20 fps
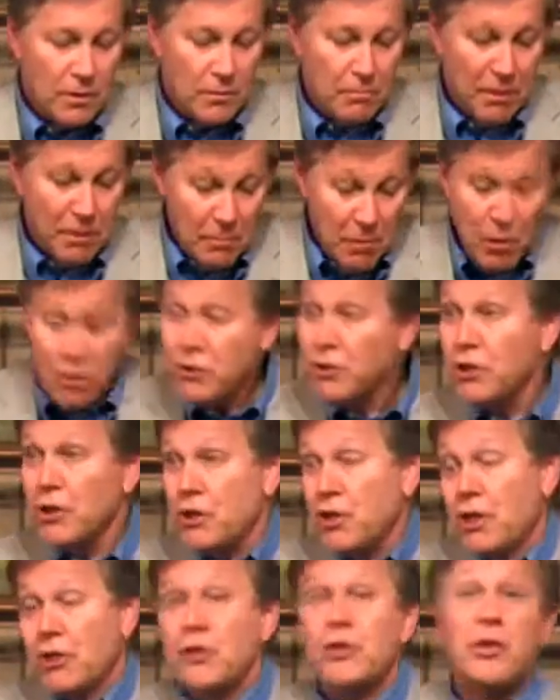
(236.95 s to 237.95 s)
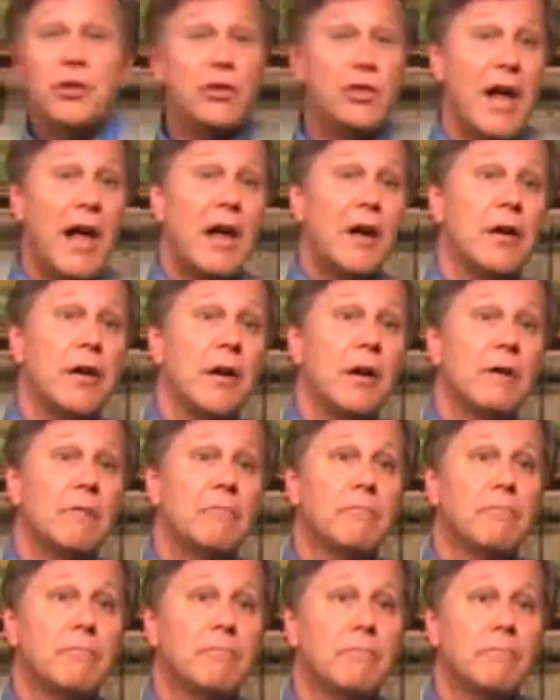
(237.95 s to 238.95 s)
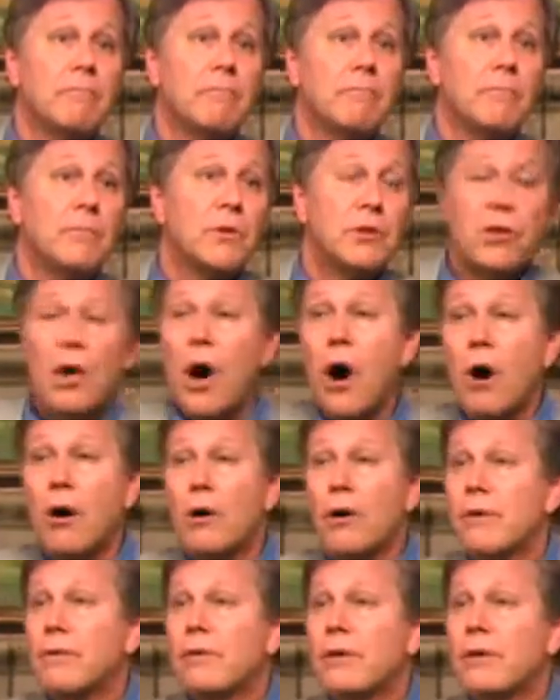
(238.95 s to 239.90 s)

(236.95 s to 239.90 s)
but mostly just standing, taller